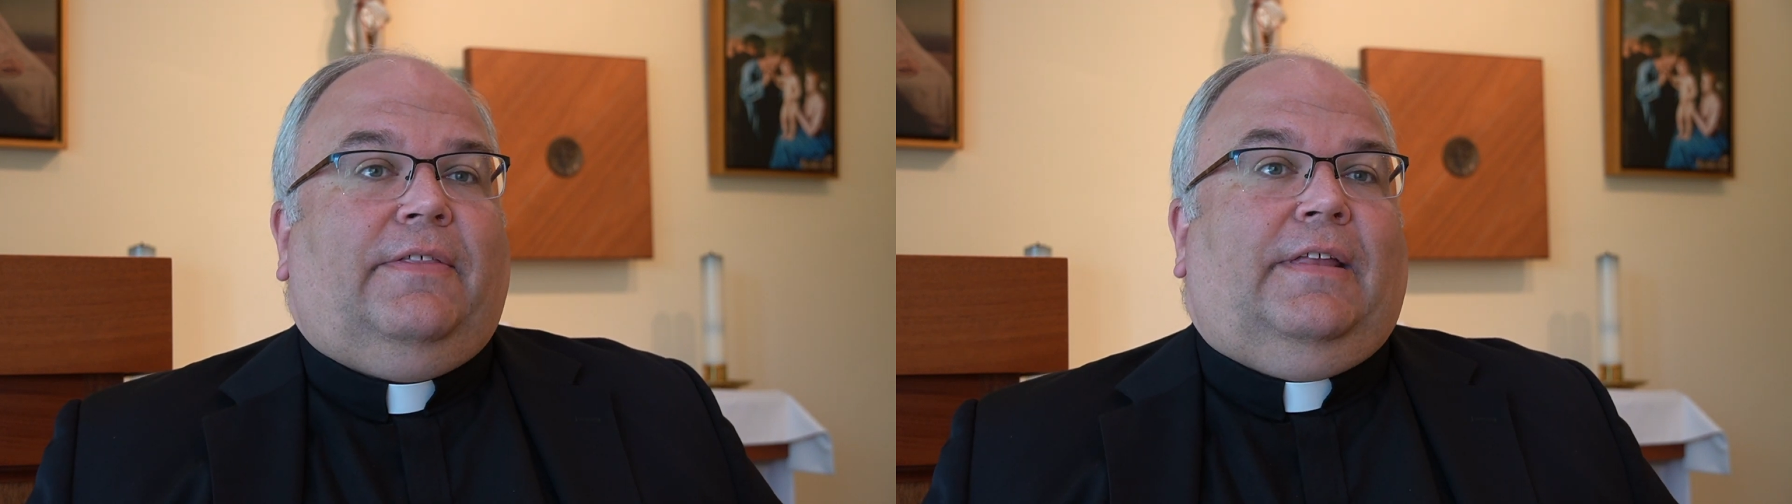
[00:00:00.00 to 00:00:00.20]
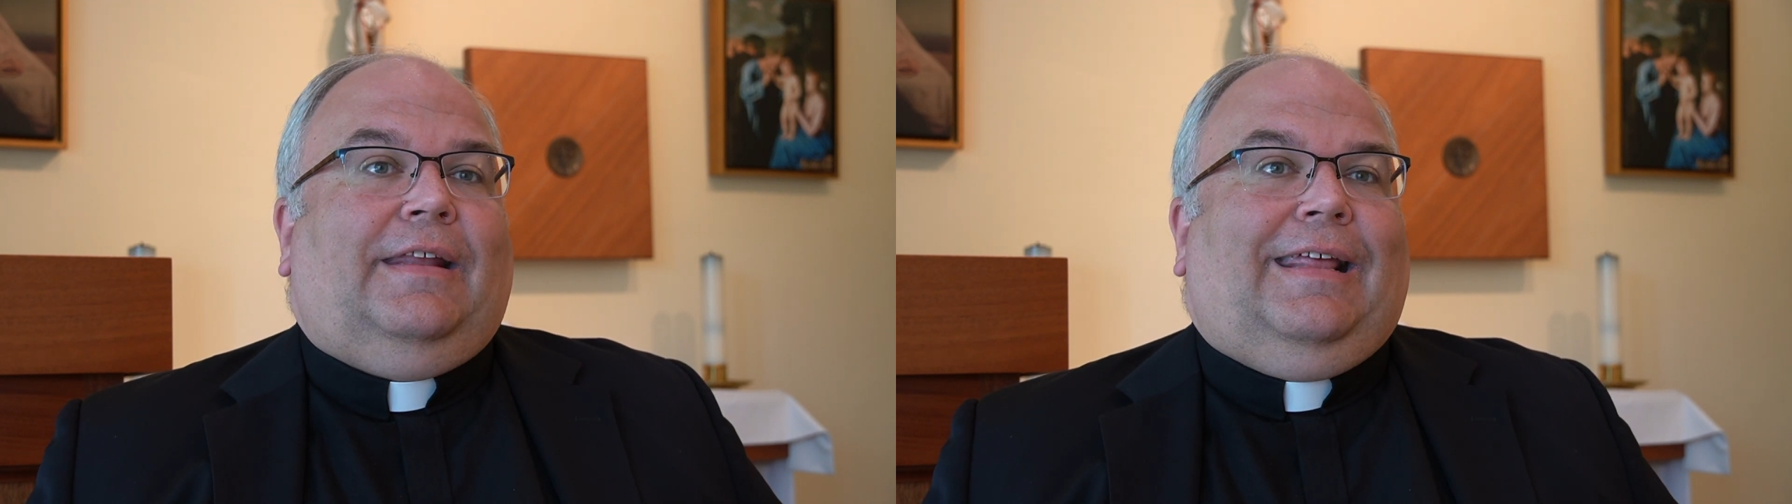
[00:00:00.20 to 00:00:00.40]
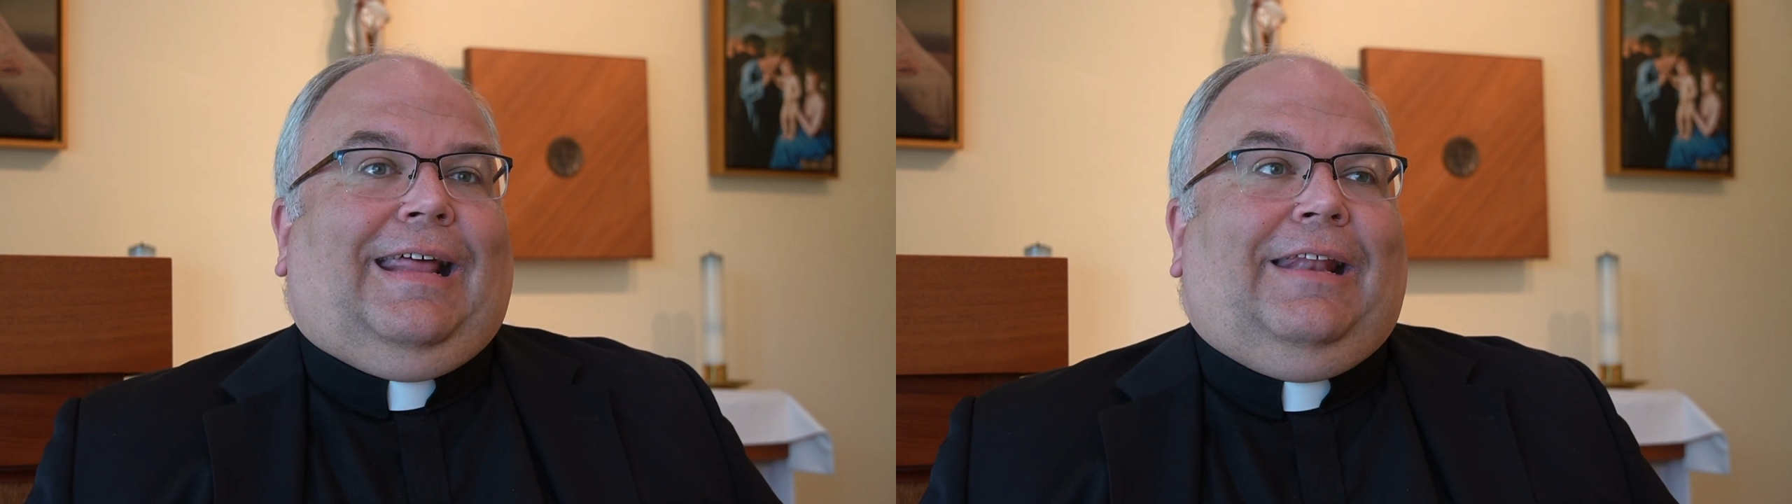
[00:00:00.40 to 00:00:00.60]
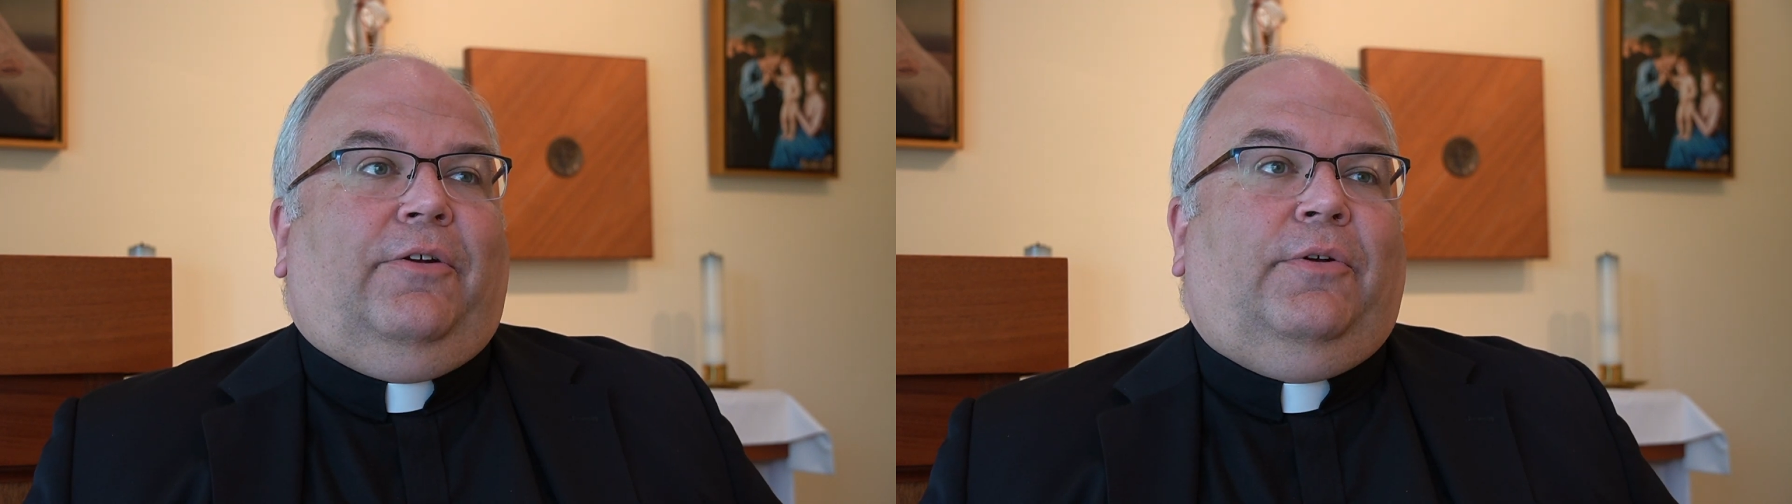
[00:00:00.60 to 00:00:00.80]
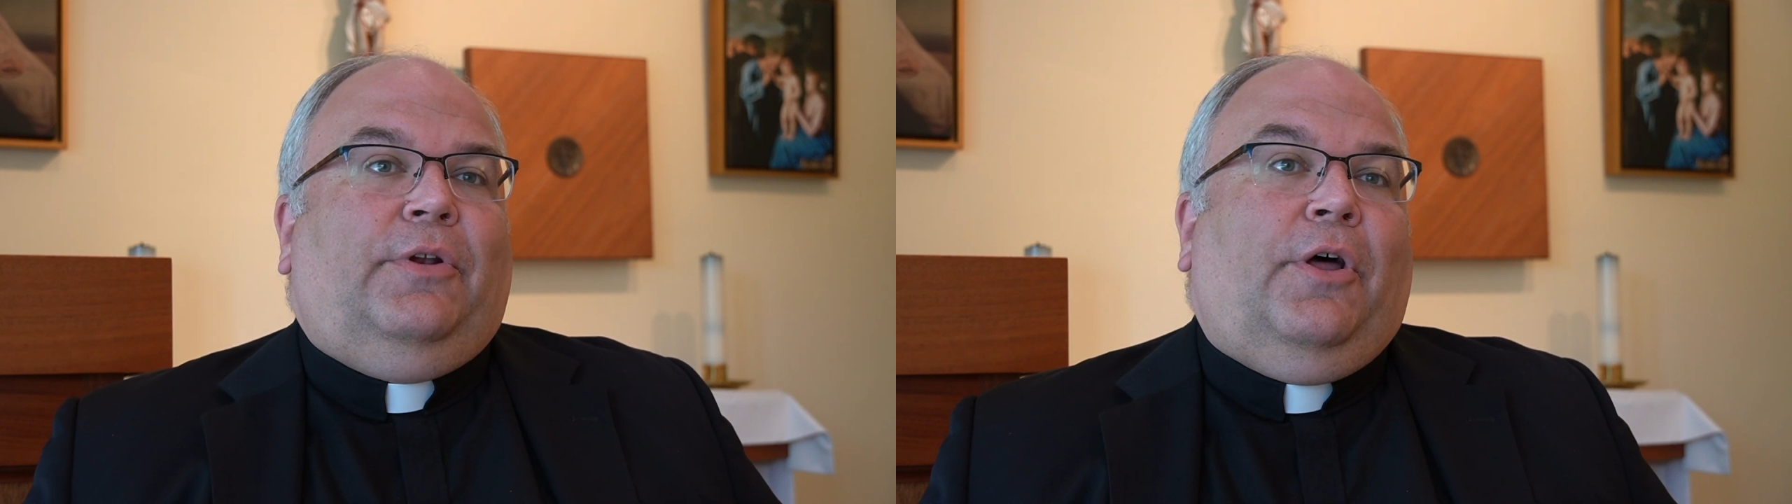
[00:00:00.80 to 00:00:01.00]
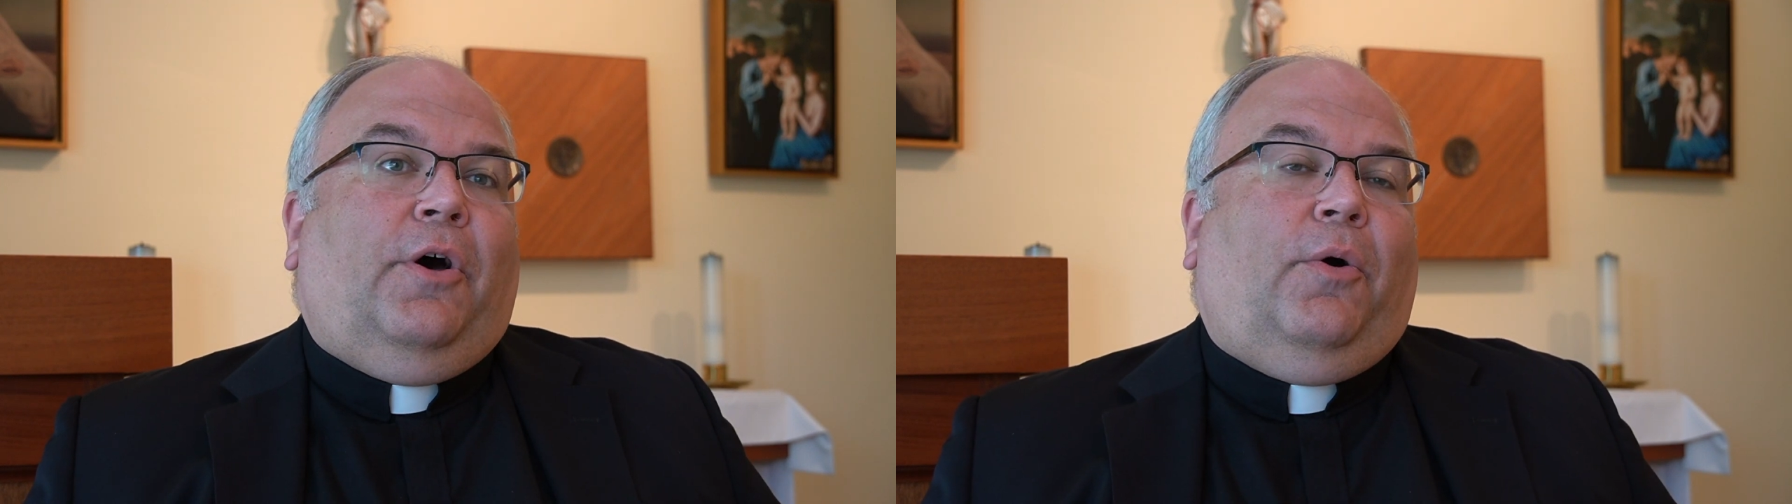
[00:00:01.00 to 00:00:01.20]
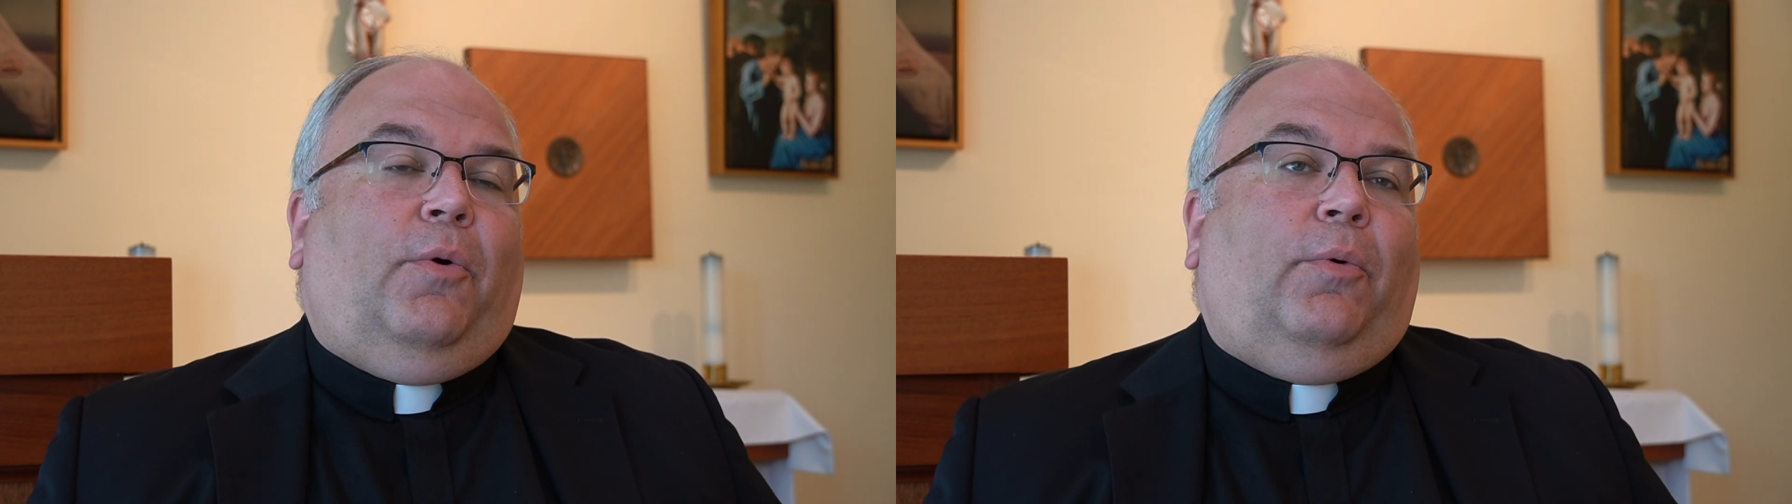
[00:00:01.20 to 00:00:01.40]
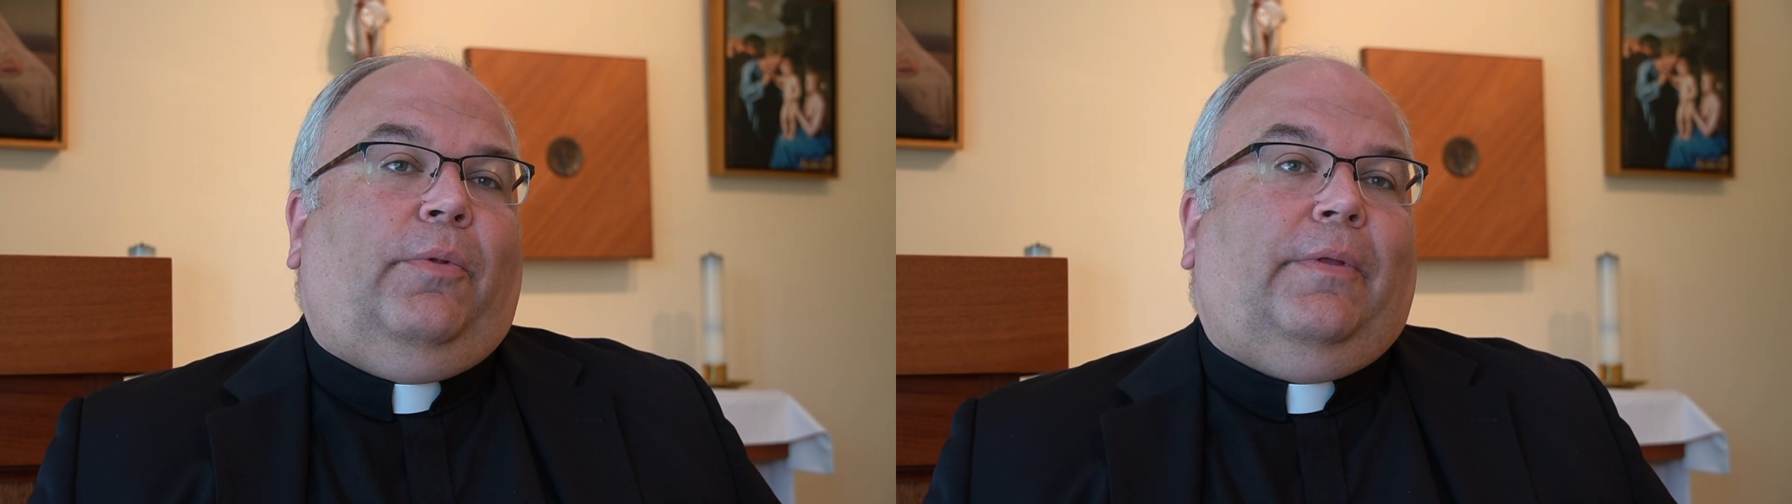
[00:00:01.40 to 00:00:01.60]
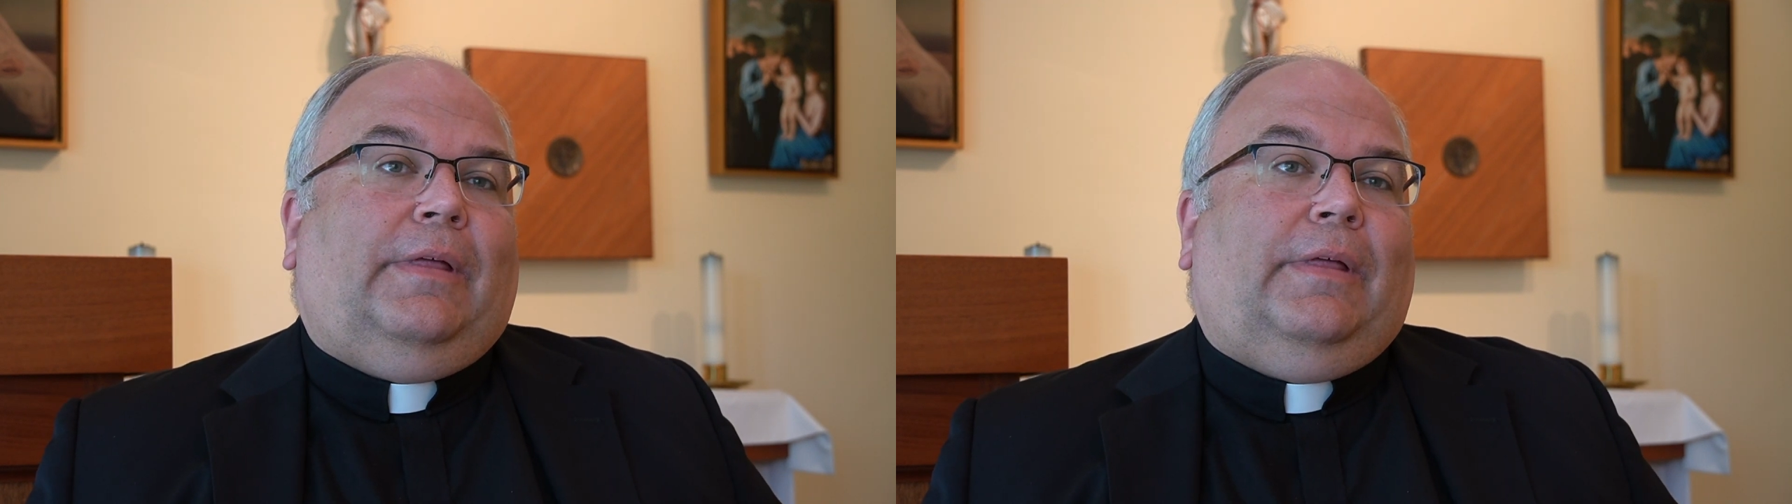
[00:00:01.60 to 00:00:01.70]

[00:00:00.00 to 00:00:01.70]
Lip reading: and I don't know